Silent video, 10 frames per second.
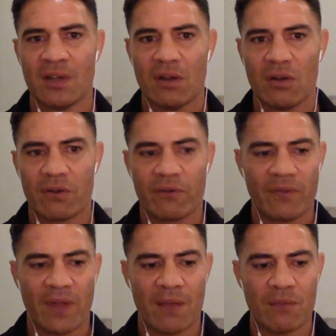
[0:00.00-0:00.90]
a lot of
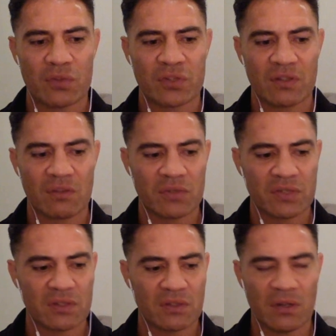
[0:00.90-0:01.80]
was
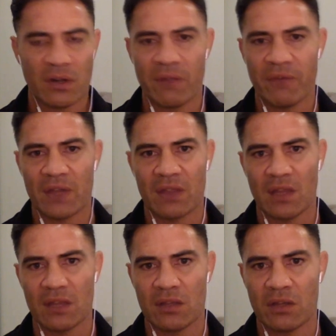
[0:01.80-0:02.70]
the fact
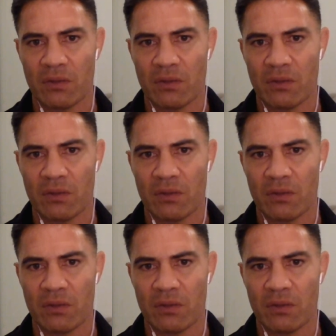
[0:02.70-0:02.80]
that